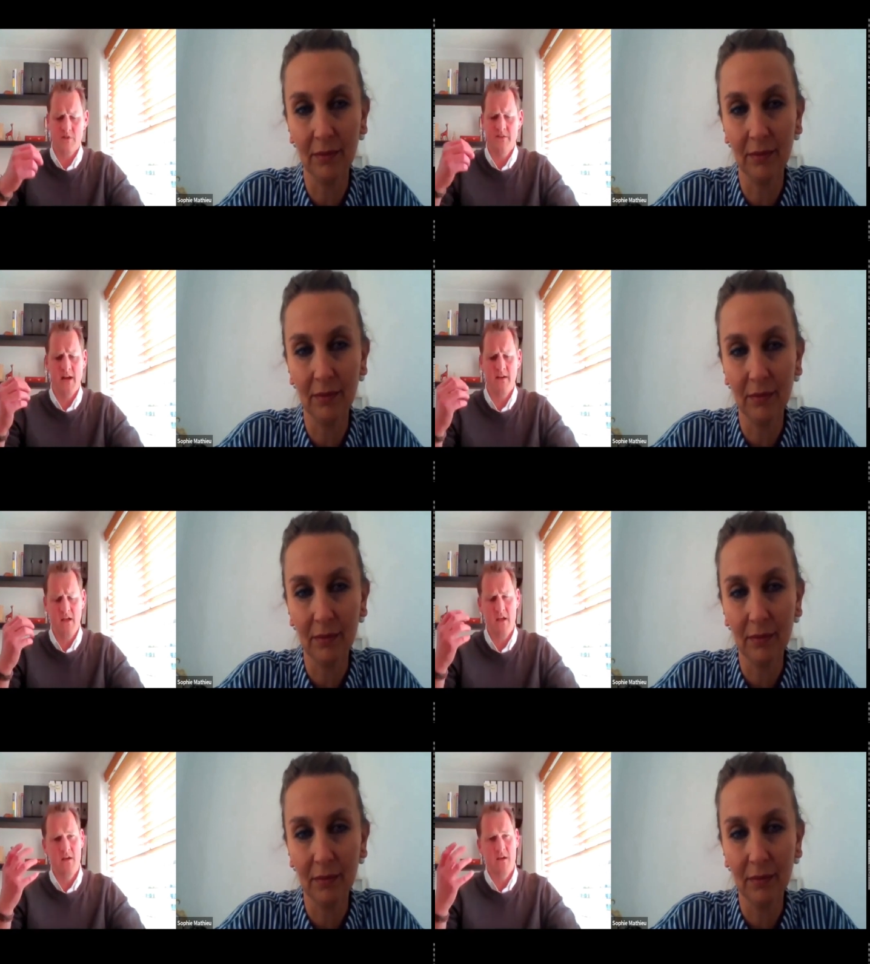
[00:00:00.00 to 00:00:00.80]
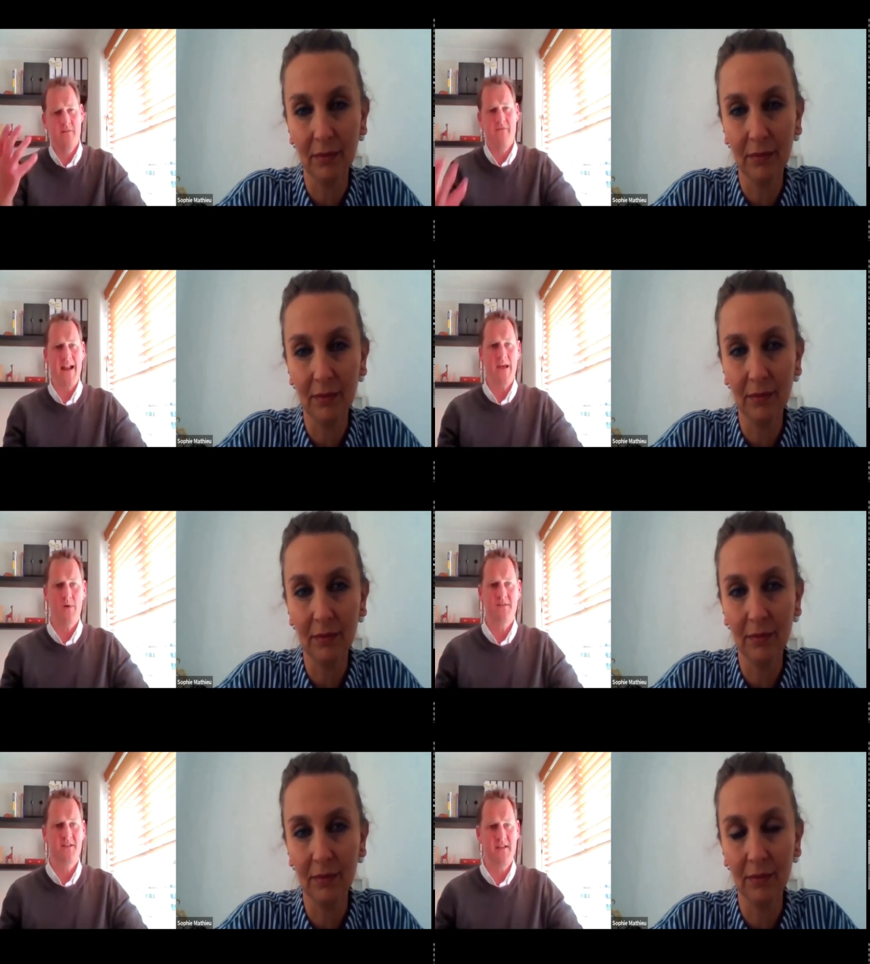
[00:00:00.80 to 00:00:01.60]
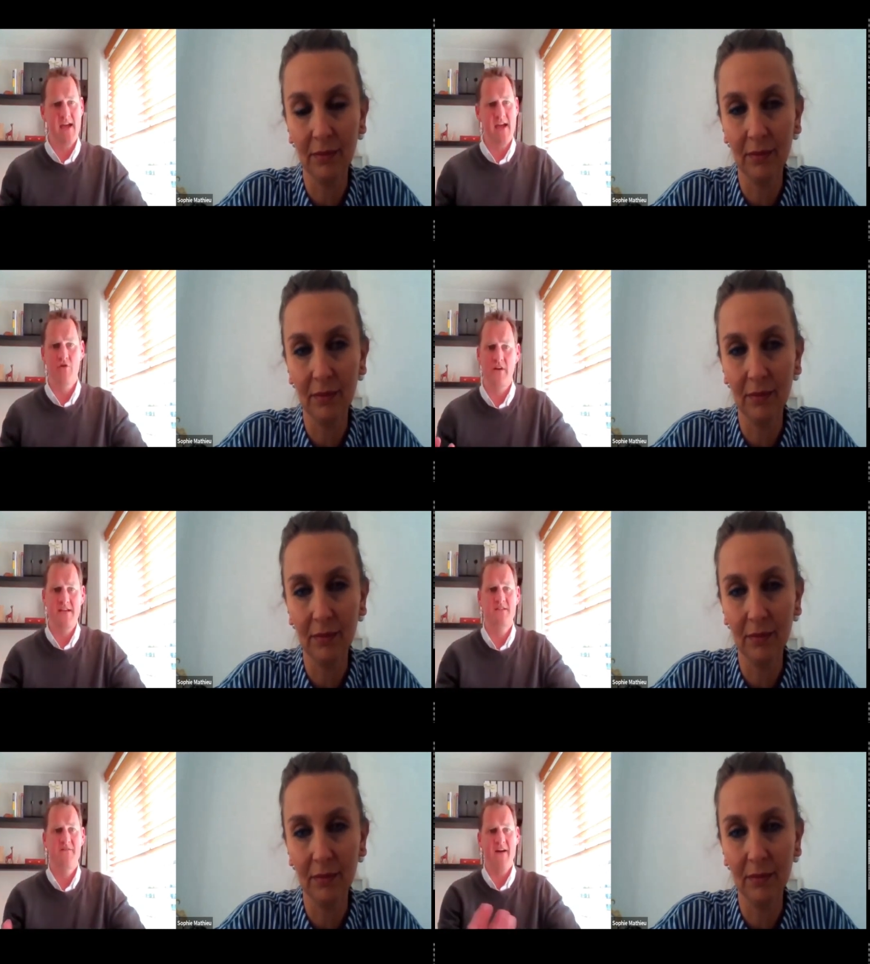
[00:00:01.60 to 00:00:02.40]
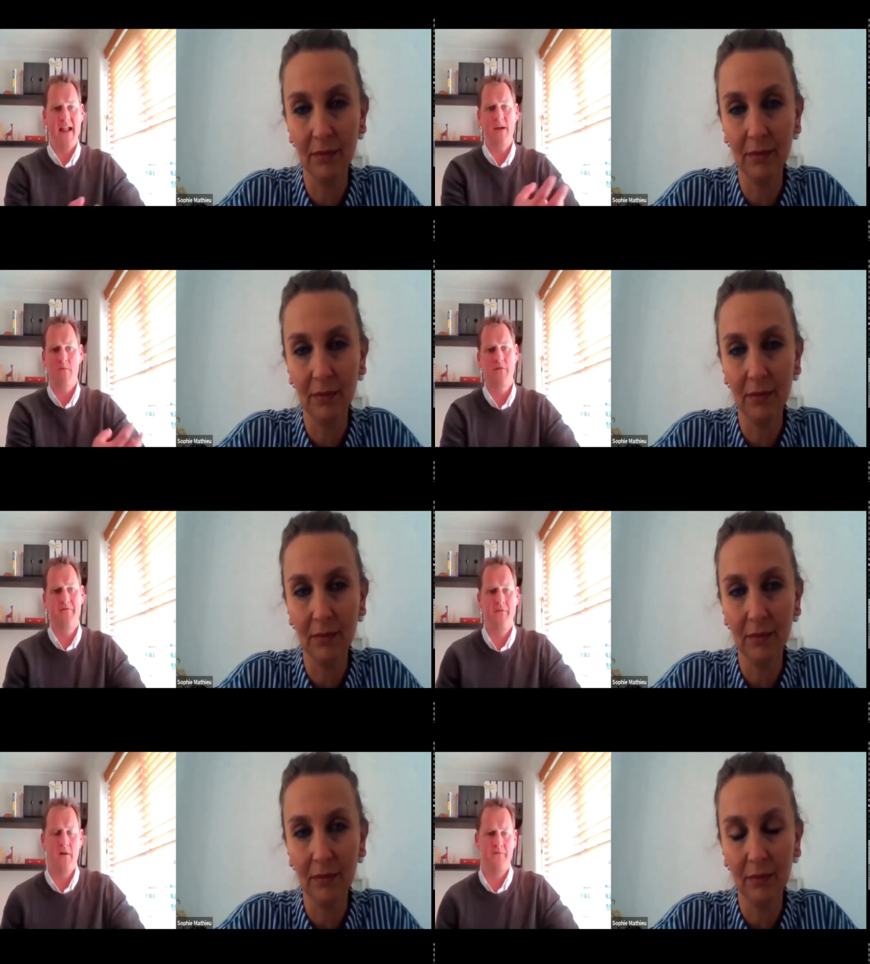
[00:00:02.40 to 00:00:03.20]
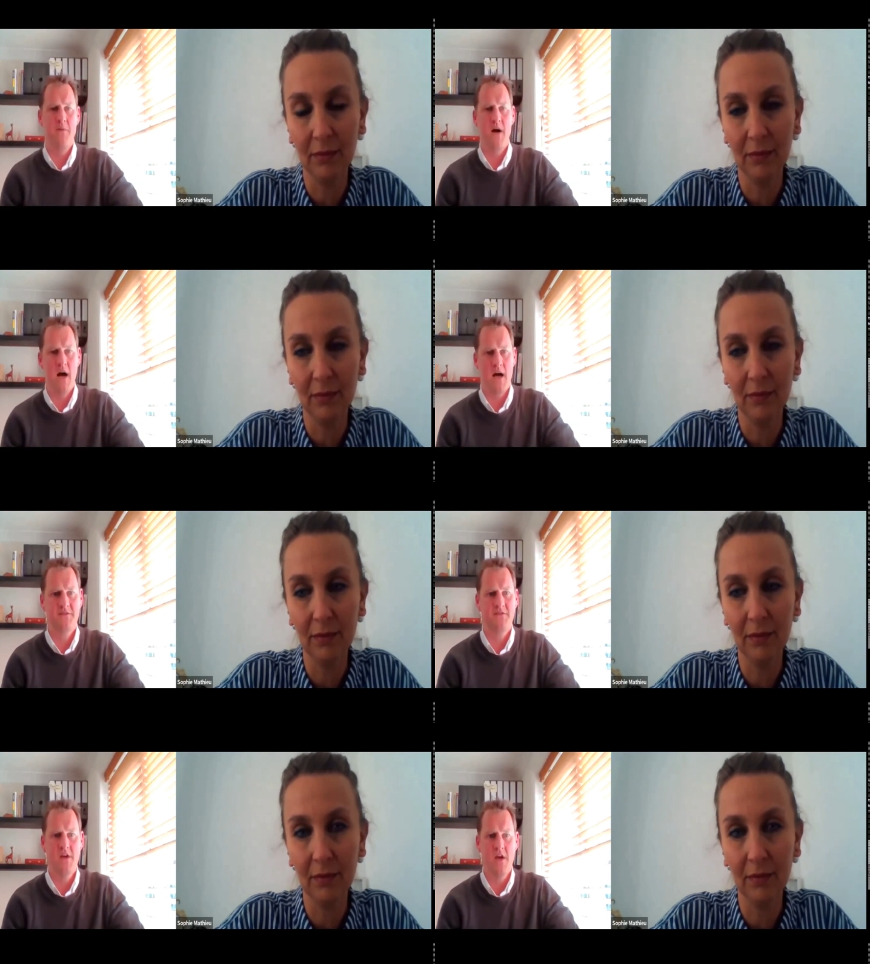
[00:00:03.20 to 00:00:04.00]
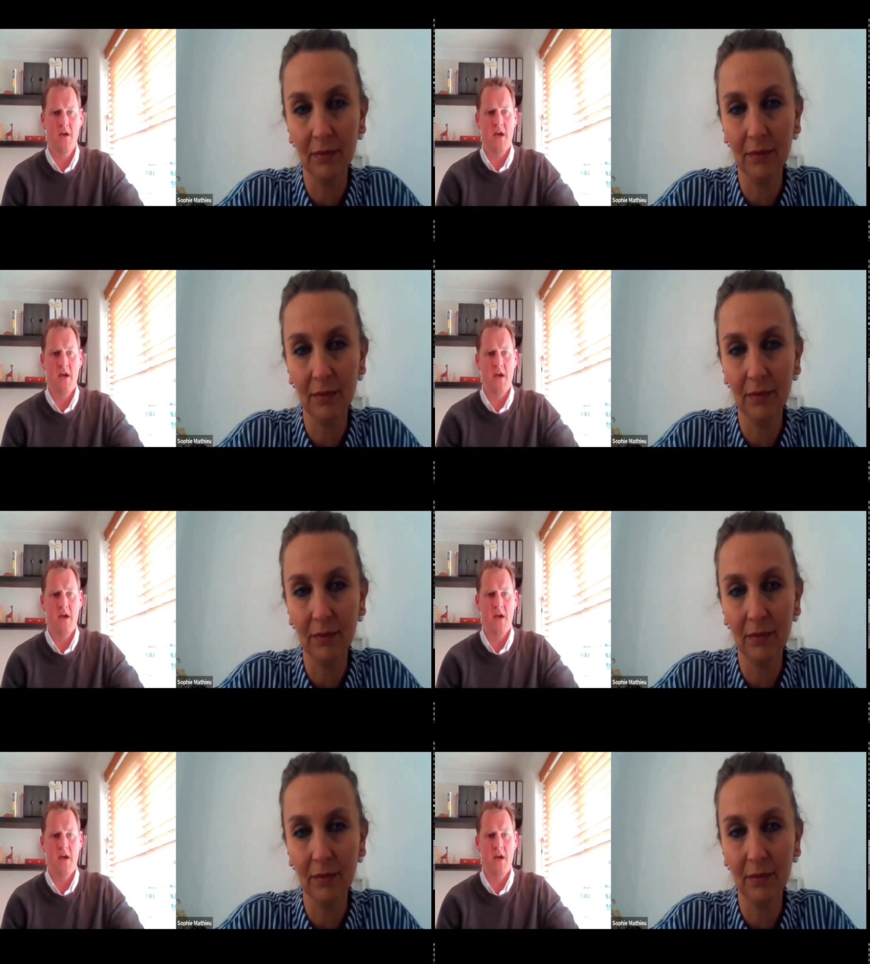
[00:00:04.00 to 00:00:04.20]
Speaker 1: then the valuer today, or at least the valuer of, of the past,